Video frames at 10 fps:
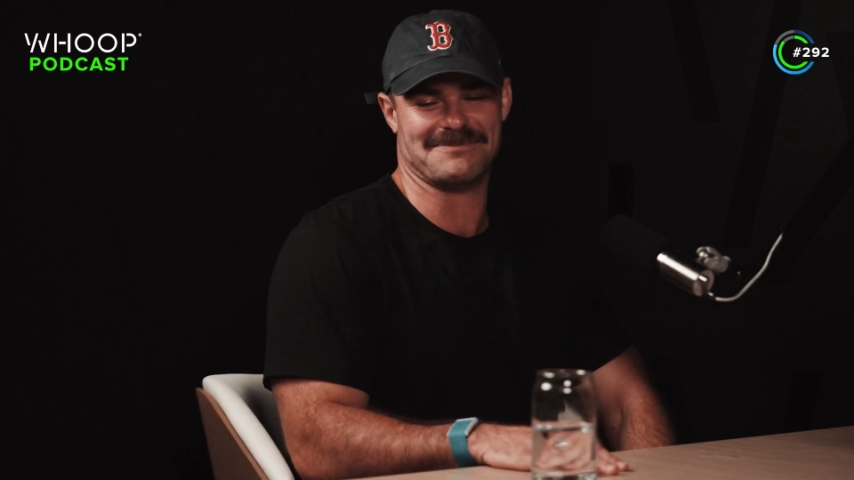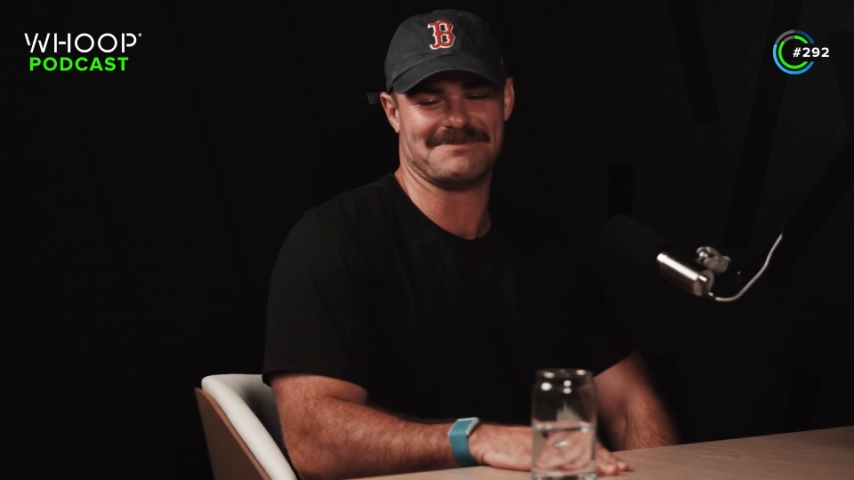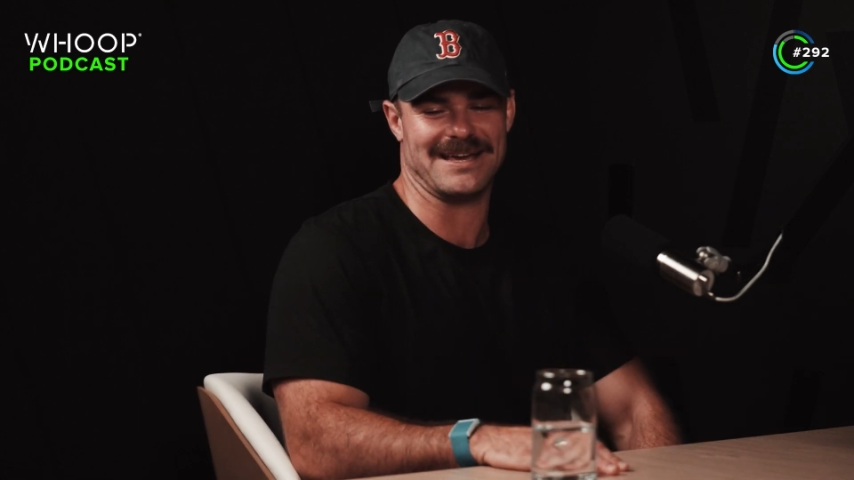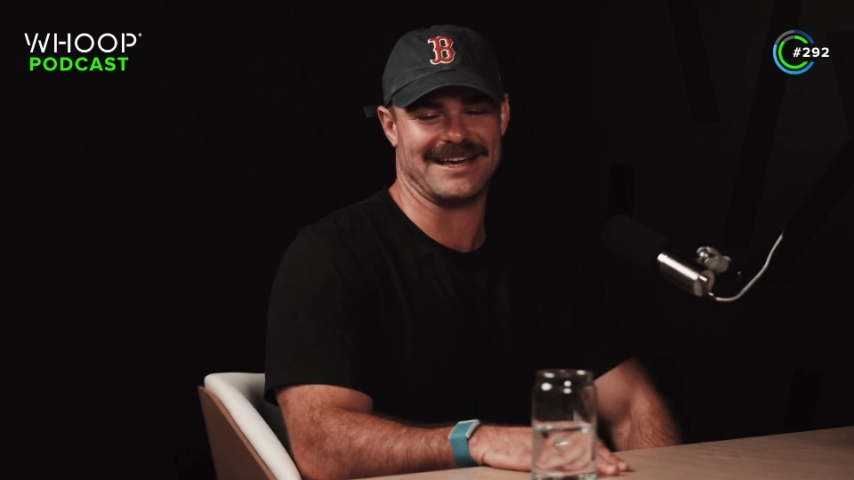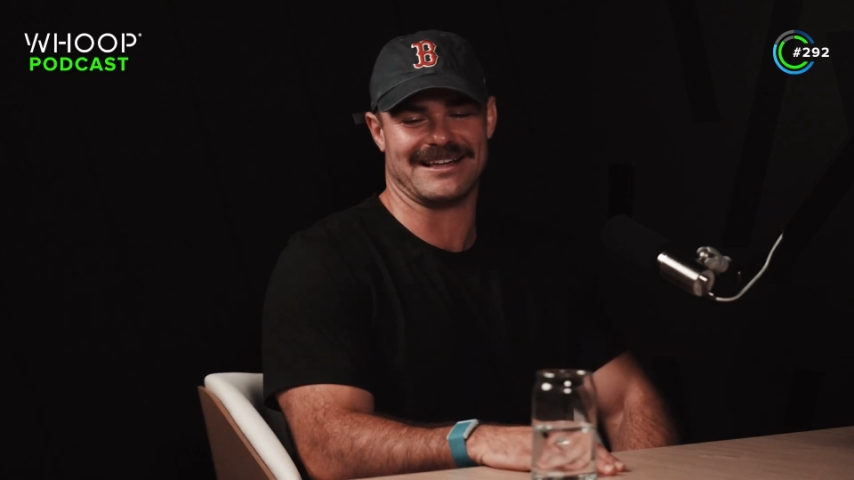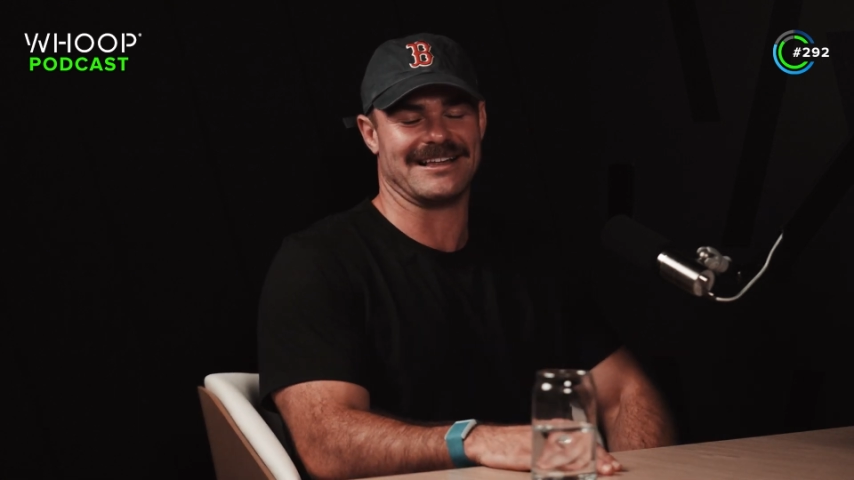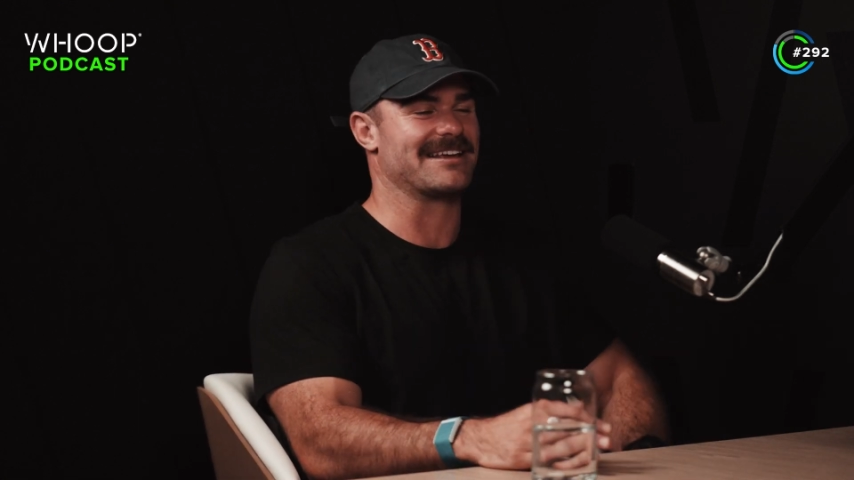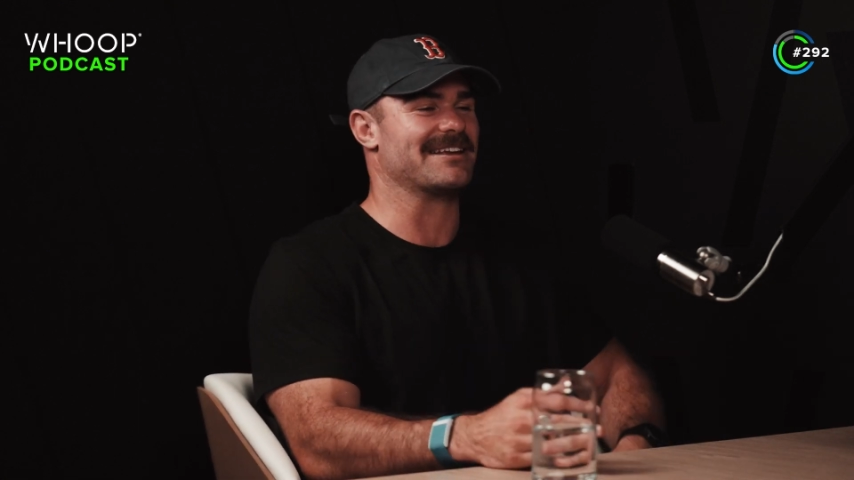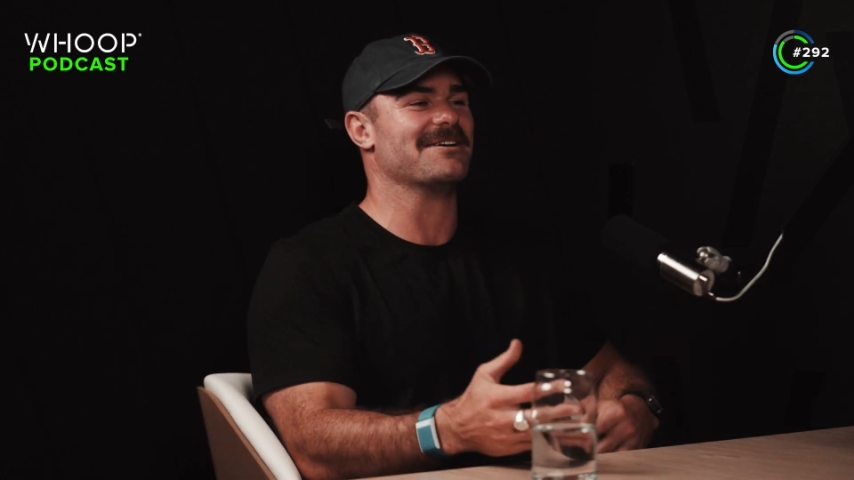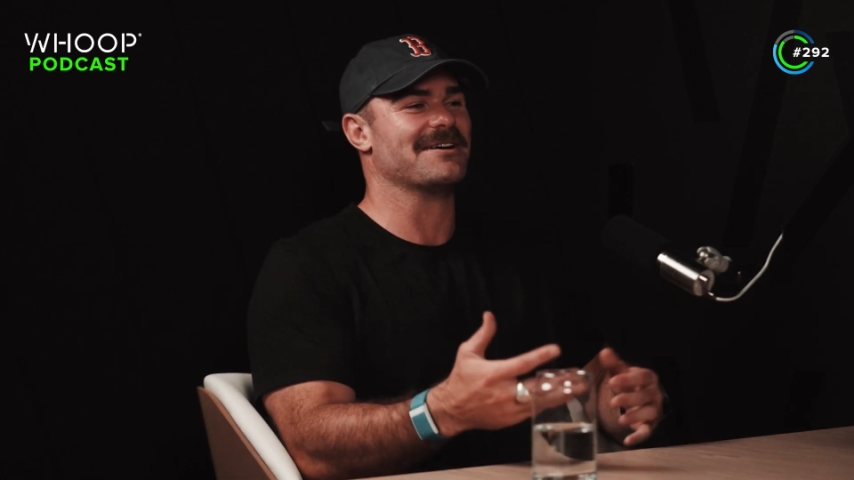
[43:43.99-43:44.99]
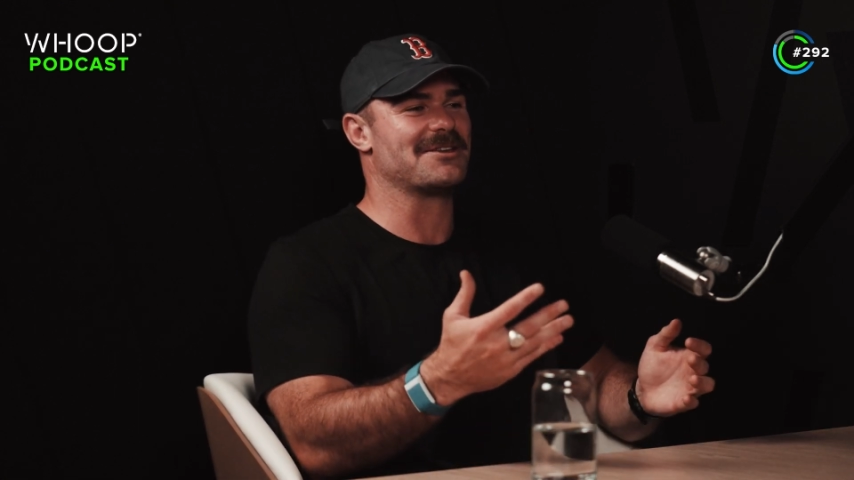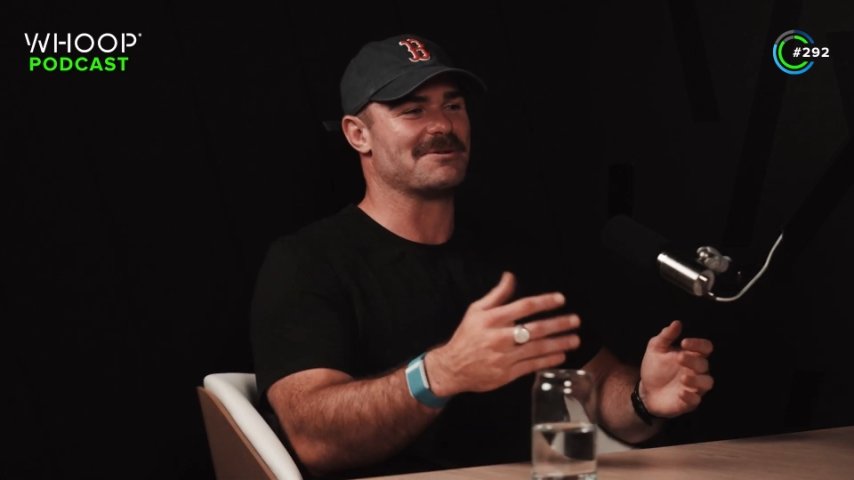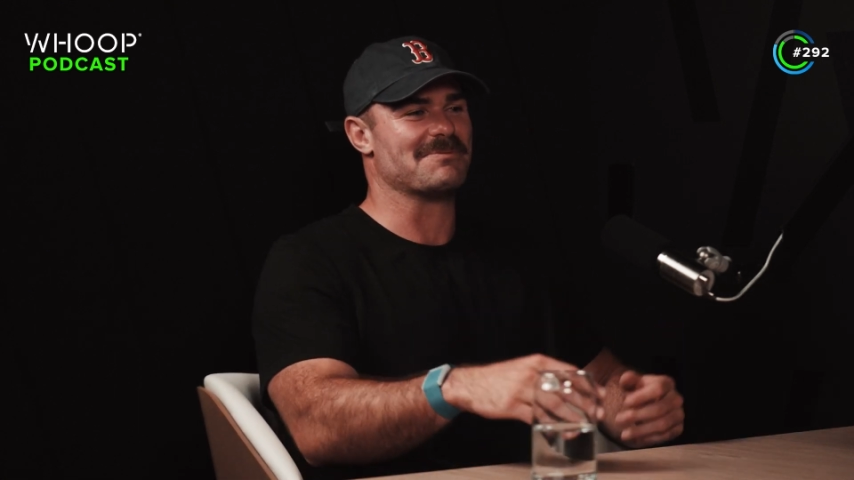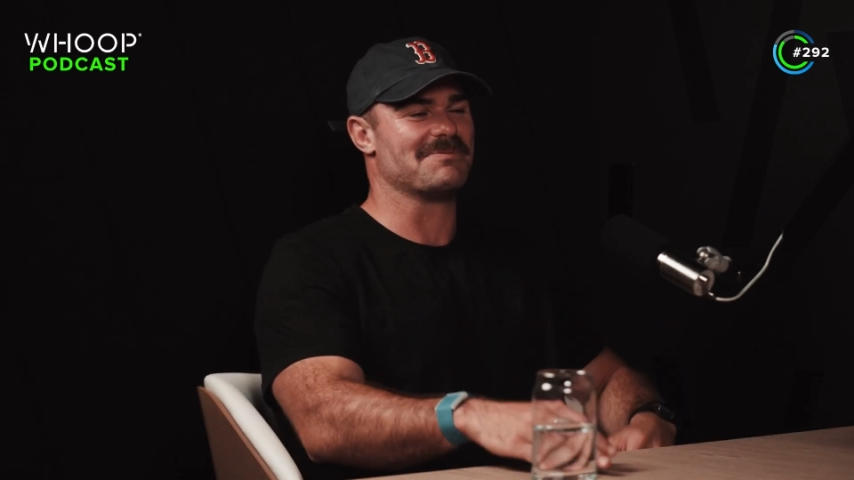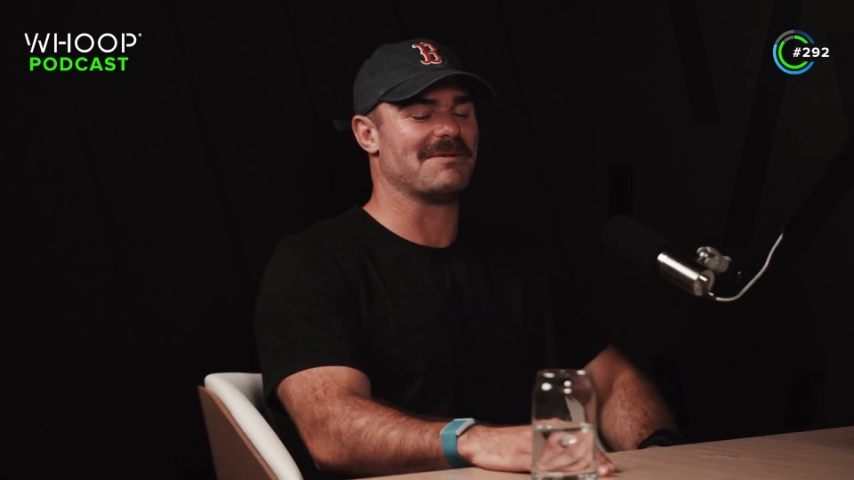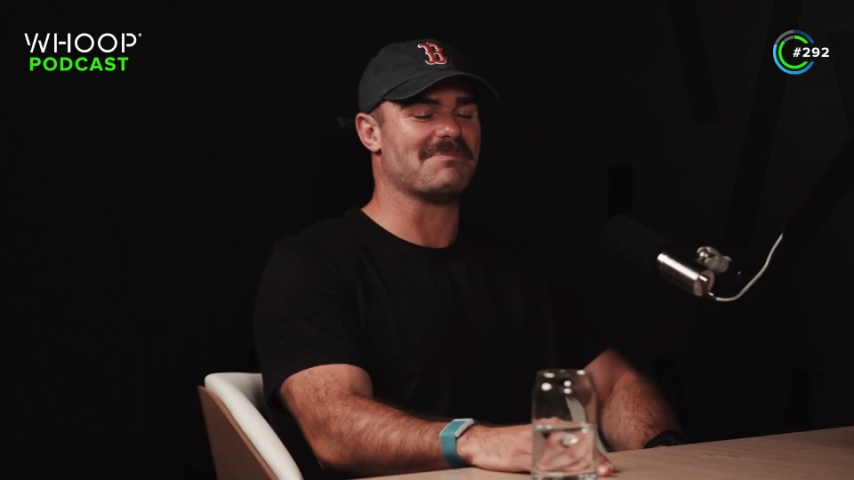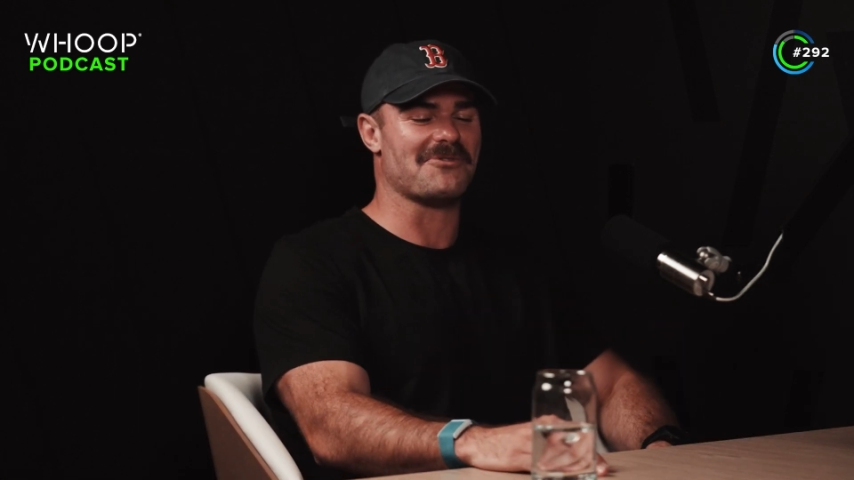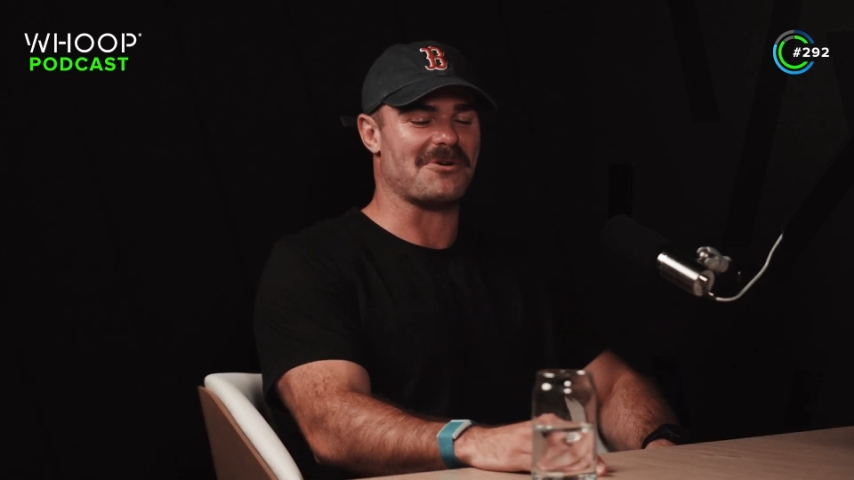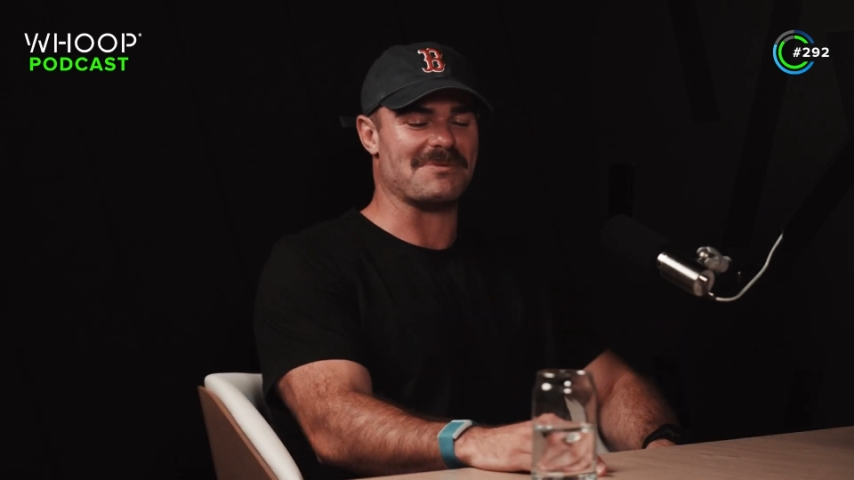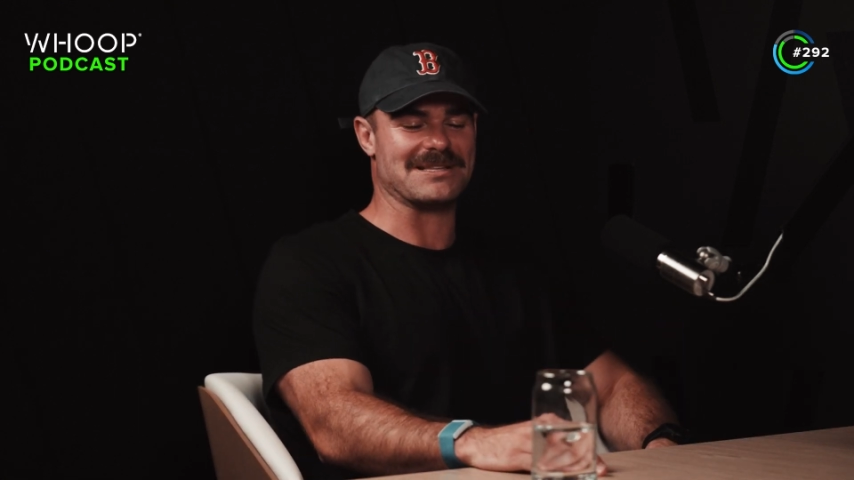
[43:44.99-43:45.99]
being a human performance